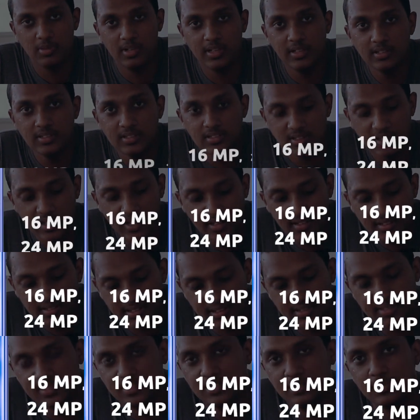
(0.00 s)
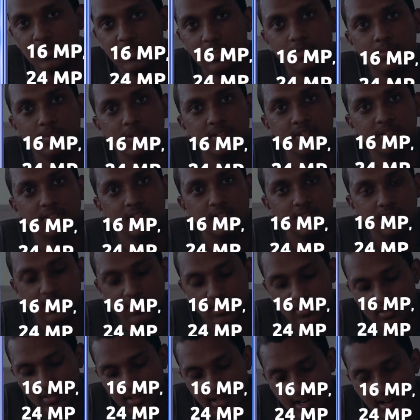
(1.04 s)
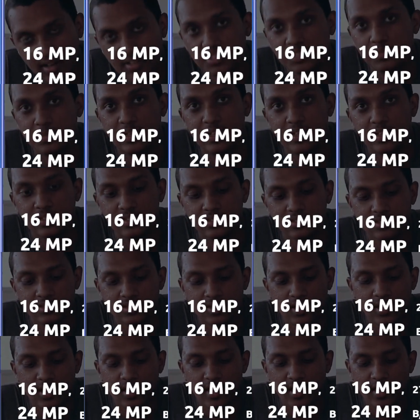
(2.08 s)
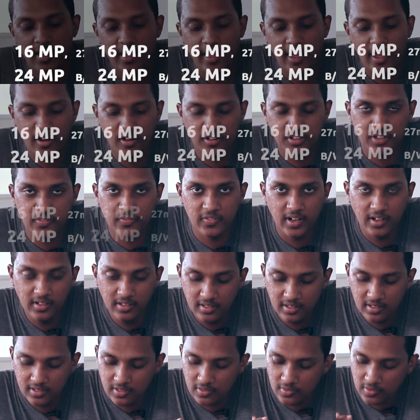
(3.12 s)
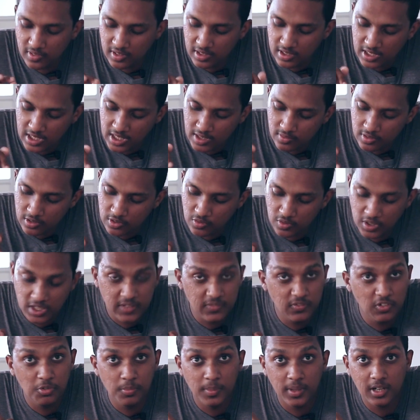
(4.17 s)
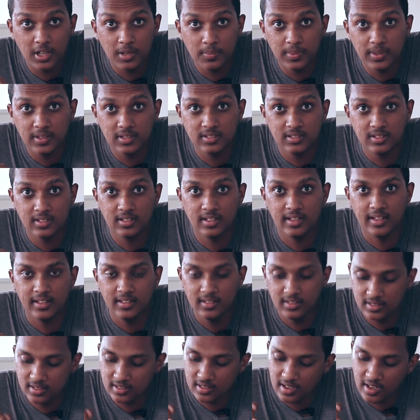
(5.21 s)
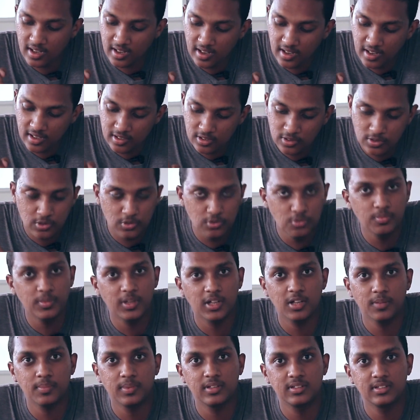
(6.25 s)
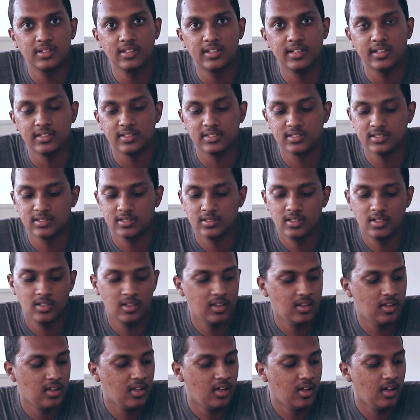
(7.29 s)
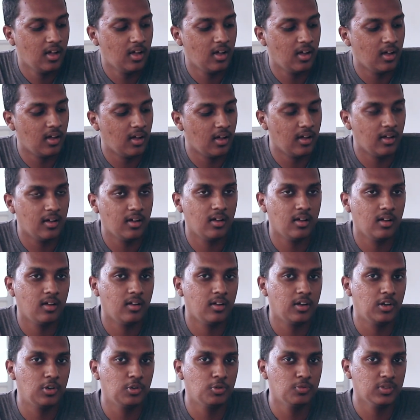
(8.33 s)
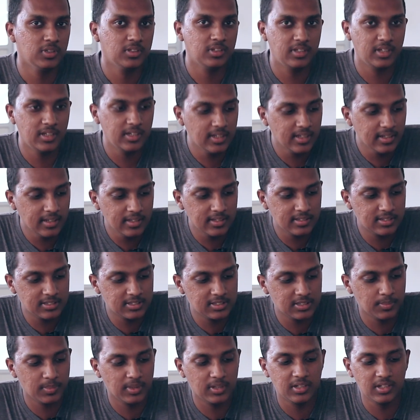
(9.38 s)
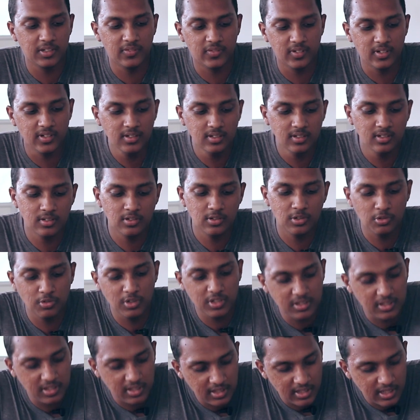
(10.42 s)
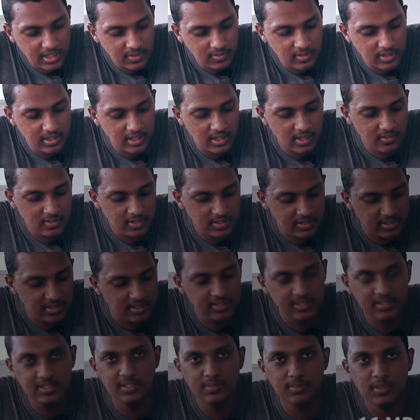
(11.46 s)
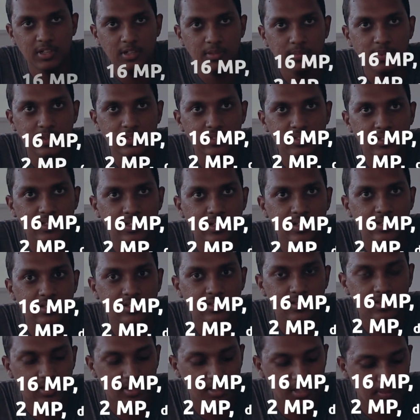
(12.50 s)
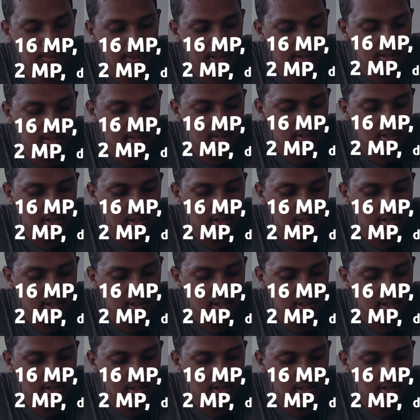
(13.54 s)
lens and a 16 megapixel RGB lens, and on the front we have a 24 megapixel lens and a 2 megapixel lens. Nova 3i, it's a bit different. Nova 3i, we have a 16 megapixel lens in the back